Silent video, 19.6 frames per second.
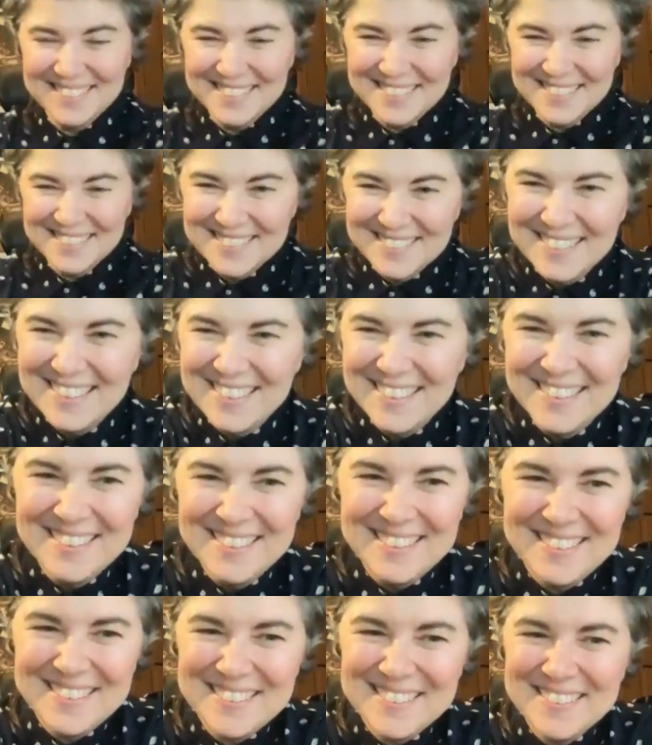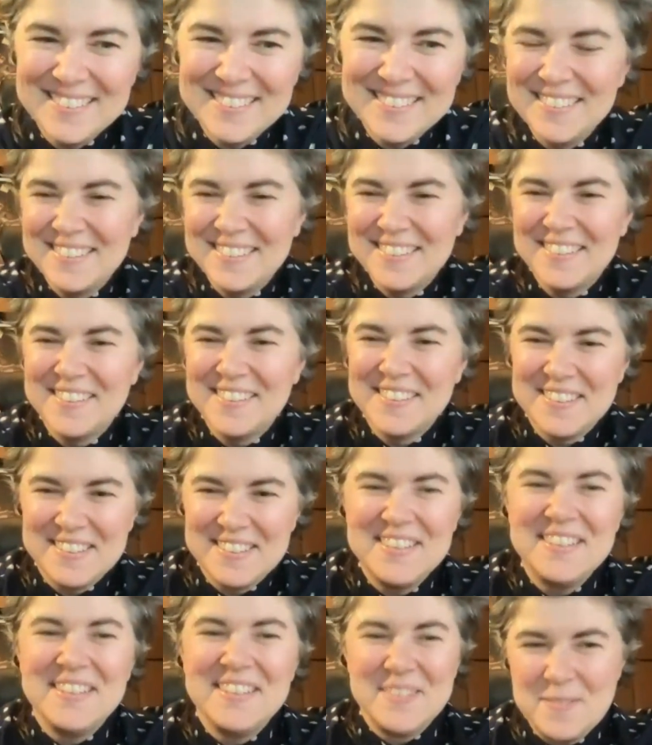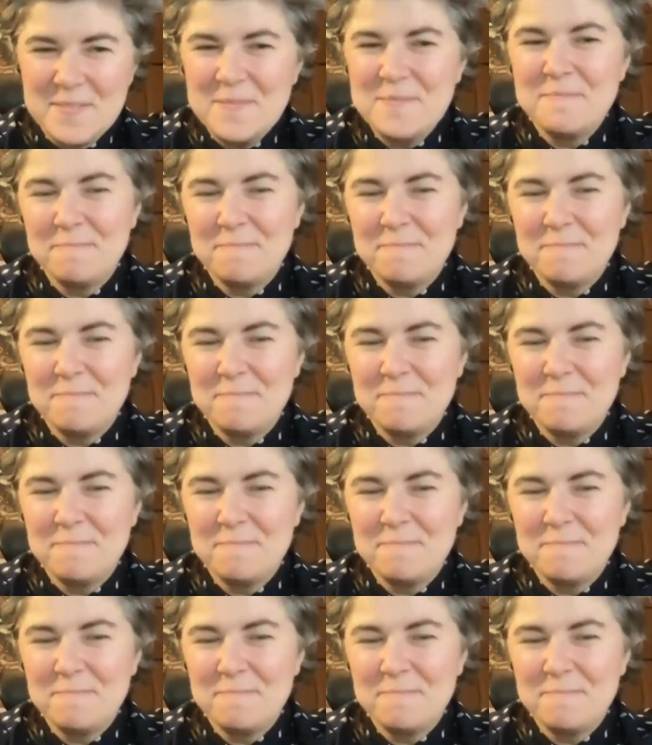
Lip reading: I want to go to all of these. How